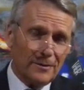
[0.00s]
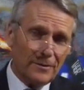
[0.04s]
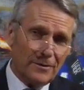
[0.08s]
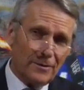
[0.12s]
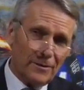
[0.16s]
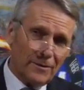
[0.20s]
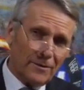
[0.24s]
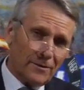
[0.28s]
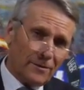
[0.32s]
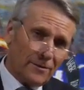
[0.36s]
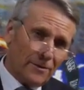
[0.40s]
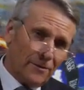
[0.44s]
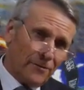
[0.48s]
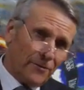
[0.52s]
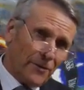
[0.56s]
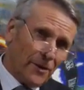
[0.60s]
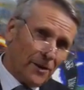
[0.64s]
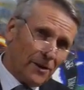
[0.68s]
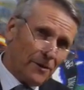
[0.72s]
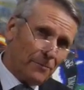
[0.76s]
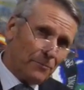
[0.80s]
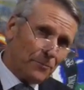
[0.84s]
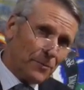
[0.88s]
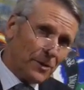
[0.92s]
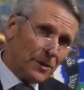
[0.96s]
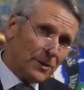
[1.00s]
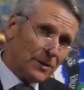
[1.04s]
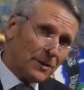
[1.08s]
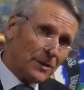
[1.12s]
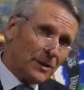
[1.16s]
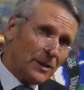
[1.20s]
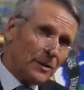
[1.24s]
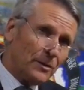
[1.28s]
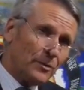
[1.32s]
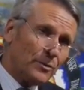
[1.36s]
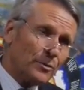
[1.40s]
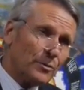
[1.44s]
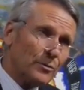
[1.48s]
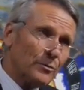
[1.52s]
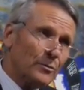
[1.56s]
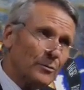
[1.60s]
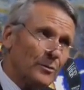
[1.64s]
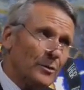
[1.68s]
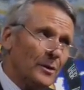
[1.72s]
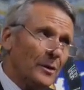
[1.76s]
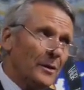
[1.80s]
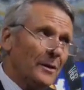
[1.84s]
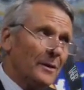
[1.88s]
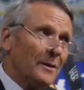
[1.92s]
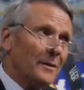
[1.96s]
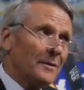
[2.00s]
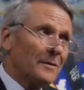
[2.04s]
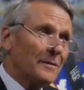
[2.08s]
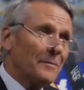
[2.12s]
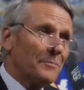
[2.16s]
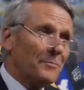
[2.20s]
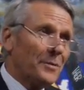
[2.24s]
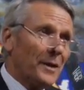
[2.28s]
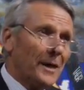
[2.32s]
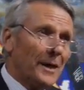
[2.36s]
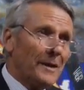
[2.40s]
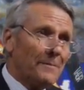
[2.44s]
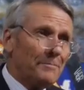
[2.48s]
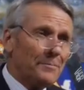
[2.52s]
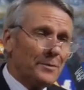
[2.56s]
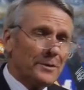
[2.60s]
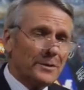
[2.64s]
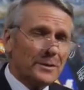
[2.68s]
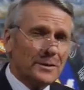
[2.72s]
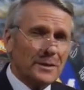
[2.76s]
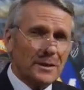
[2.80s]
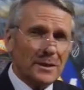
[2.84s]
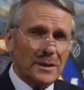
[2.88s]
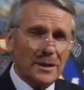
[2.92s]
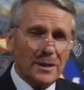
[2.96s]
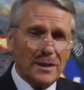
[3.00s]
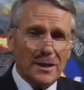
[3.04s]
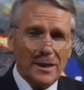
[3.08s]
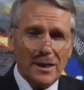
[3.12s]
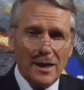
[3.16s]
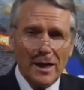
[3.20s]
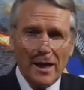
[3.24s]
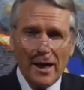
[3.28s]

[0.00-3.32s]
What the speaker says: the development into the papacy,